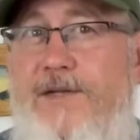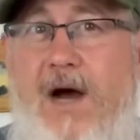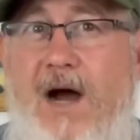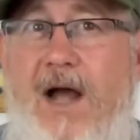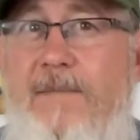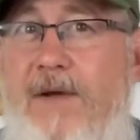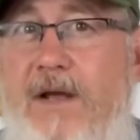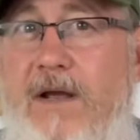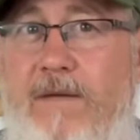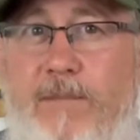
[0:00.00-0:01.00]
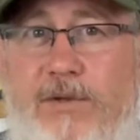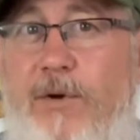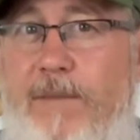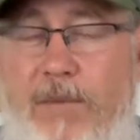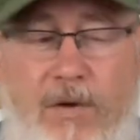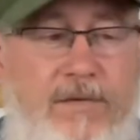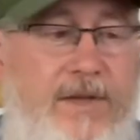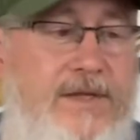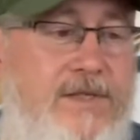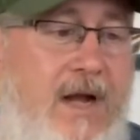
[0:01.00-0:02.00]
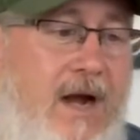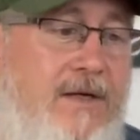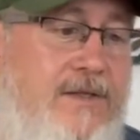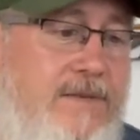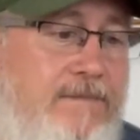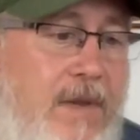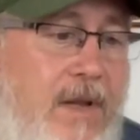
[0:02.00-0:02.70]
time between both of these socks.